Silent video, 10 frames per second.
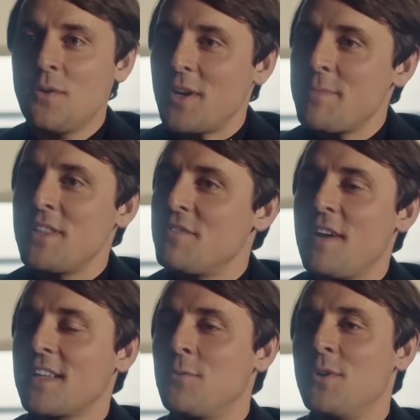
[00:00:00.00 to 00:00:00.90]
What about the
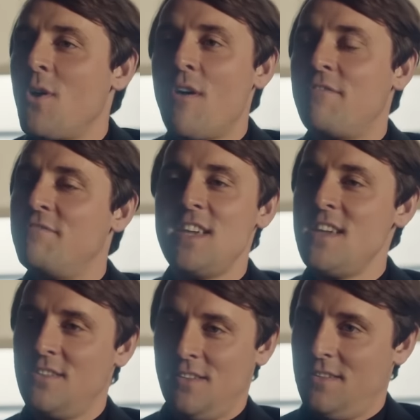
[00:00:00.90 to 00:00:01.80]
fact that we all
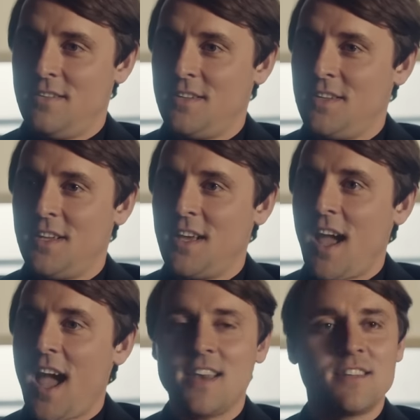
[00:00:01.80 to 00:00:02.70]
feel
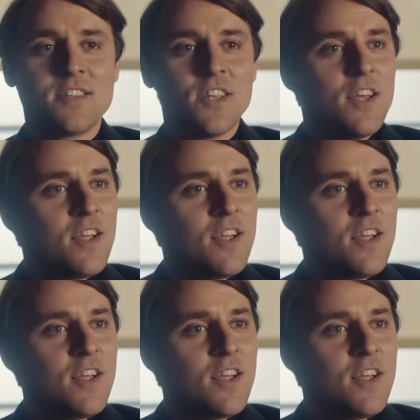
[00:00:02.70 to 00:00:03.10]
and